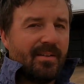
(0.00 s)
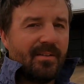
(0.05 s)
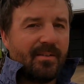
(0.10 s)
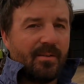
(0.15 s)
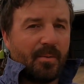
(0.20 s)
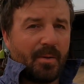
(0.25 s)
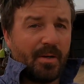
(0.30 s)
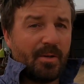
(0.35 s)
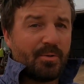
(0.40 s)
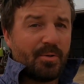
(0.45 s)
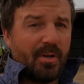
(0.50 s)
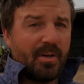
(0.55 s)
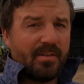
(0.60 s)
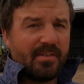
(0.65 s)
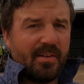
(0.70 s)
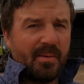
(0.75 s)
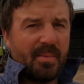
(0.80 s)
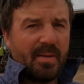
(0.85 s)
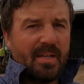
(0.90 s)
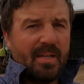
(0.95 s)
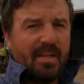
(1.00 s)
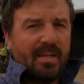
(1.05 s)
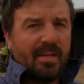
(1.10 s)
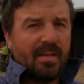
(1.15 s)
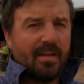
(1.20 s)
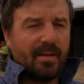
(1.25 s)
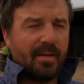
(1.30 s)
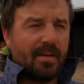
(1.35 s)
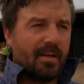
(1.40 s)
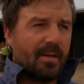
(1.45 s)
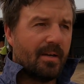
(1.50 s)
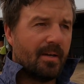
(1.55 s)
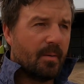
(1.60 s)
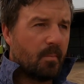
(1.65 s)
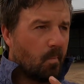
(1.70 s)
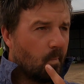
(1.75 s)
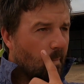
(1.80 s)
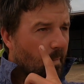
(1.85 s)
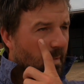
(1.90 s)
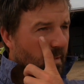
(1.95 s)
So we're going to try something.
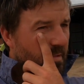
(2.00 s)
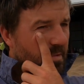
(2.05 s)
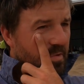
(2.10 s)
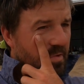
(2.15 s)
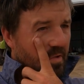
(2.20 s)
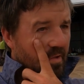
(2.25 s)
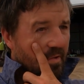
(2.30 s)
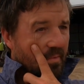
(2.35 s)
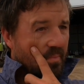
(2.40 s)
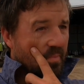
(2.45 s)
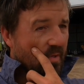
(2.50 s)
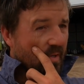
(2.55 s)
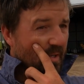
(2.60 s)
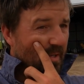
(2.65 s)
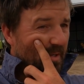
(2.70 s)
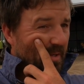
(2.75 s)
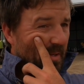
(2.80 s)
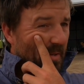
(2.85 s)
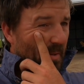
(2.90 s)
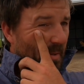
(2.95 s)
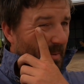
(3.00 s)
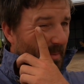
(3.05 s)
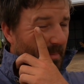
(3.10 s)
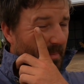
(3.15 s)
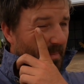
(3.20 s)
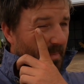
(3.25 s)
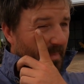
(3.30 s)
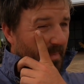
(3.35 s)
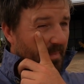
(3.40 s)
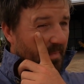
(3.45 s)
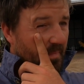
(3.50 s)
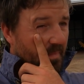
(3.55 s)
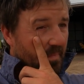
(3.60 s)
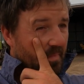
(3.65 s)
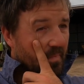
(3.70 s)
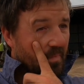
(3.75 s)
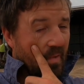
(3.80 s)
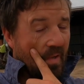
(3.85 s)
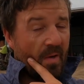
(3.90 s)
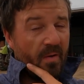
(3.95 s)
We're going to try putting I
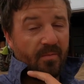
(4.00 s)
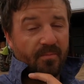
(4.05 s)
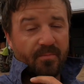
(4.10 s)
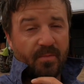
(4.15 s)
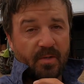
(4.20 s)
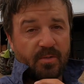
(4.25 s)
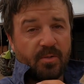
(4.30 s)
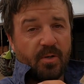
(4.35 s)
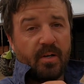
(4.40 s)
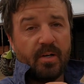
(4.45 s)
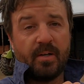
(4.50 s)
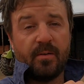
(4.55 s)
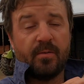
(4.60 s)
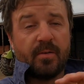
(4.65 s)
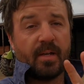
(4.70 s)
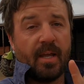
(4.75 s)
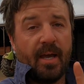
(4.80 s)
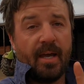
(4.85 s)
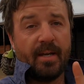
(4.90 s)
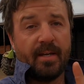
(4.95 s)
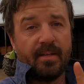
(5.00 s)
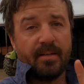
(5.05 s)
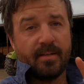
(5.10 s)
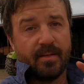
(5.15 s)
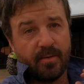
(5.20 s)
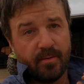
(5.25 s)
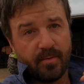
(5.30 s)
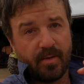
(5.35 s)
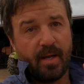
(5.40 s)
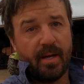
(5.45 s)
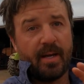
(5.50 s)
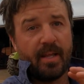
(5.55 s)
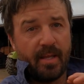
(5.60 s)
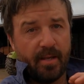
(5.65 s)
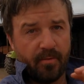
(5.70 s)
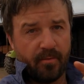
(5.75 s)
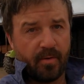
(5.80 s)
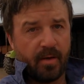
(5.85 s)
tried irrigating. Irrigated